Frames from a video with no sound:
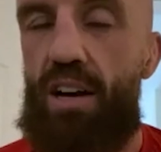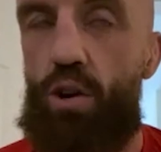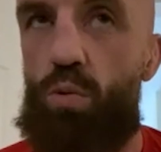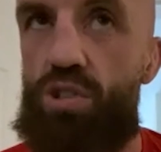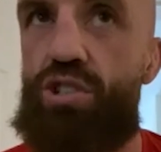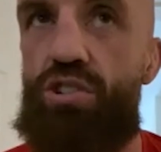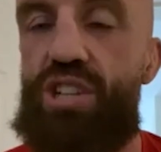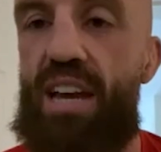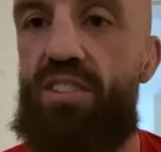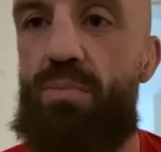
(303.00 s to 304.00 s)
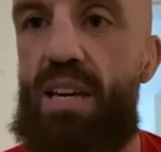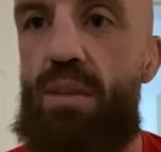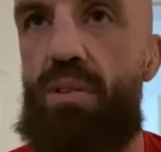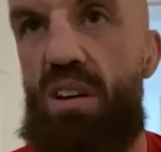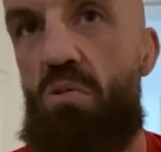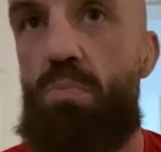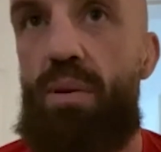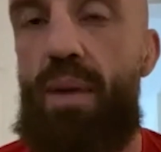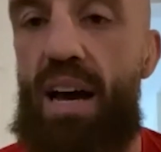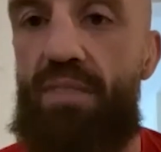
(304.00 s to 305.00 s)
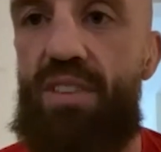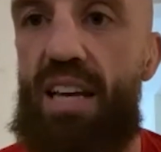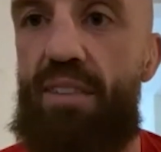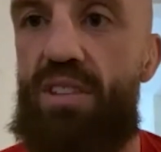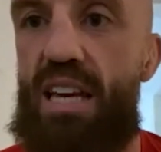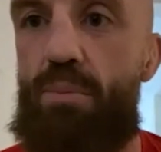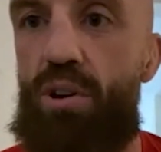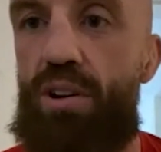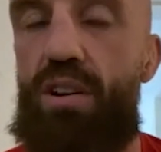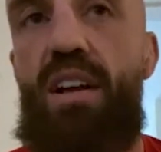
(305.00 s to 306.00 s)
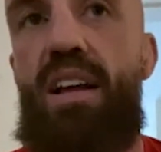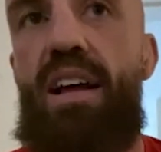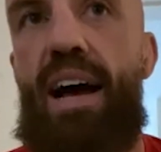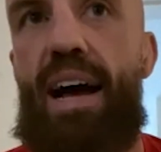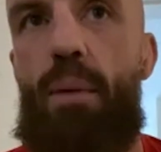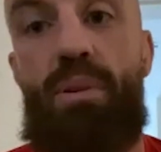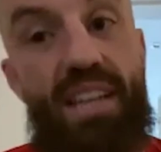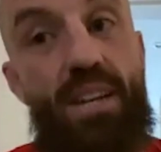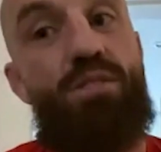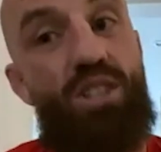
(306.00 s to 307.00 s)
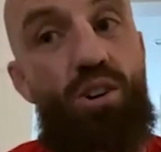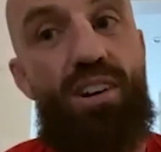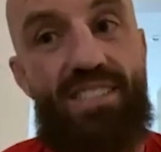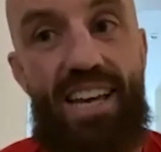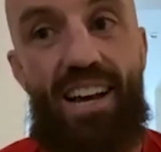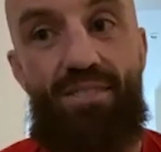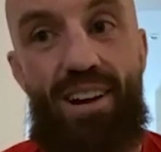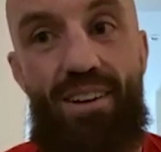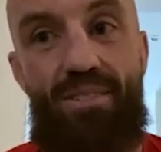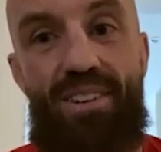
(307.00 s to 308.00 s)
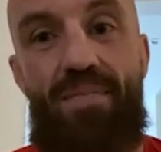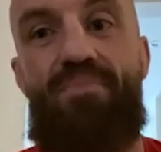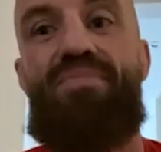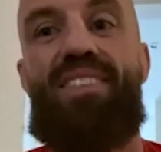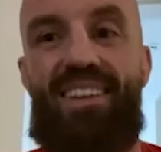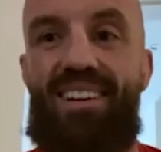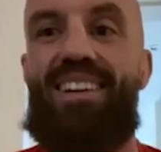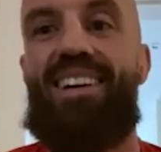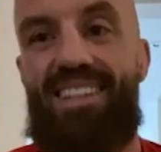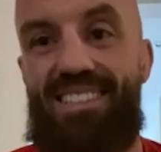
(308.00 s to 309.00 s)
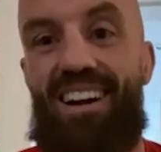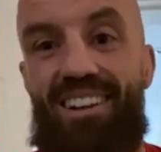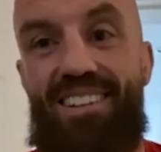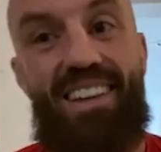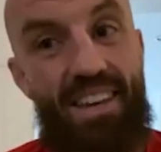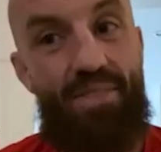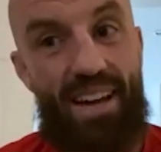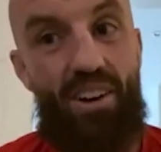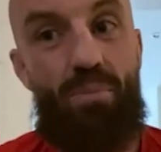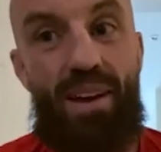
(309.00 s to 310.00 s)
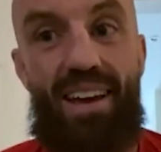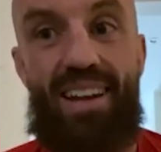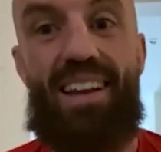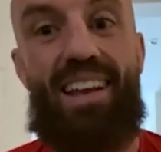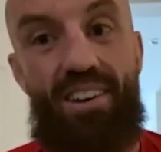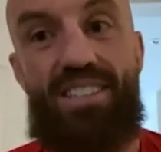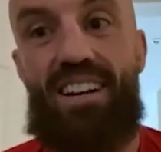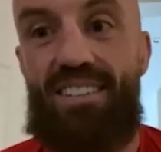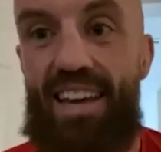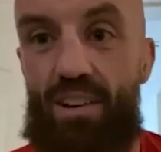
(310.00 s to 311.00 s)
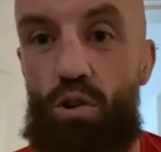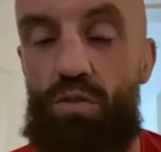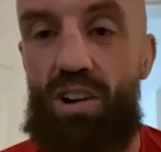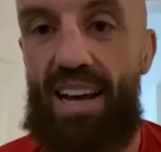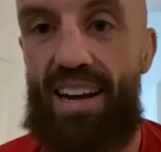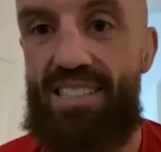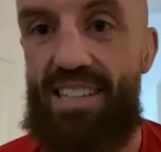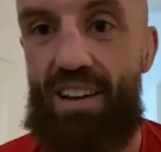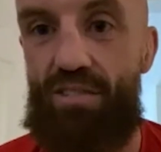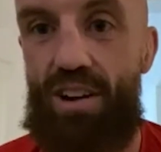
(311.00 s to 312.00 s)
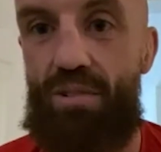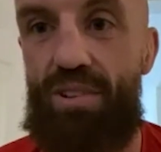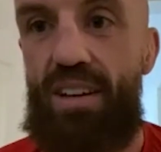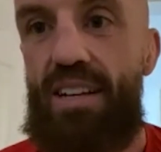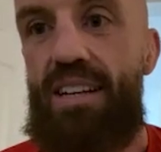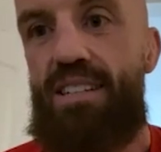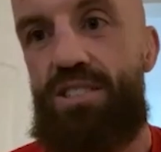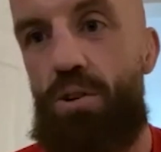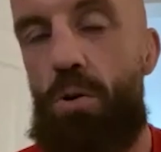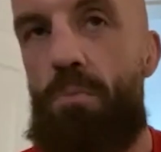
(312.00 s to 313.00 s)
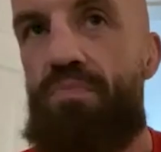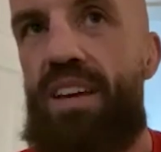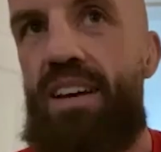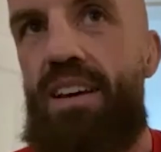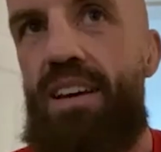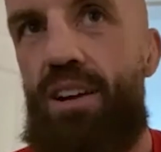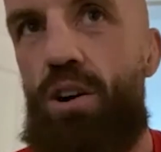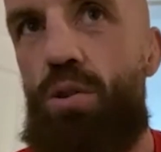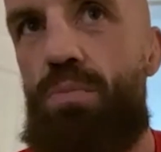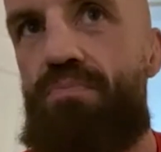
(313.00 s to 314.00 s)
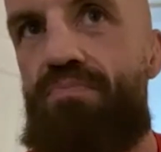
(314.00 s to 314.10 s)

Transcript: I know one judge gave it to me, but I wouldn't be mad if they gave it to him either. Um, but then you saw in the second round, it started to even out a bit. And then I started taking over late in the second round. So, you know,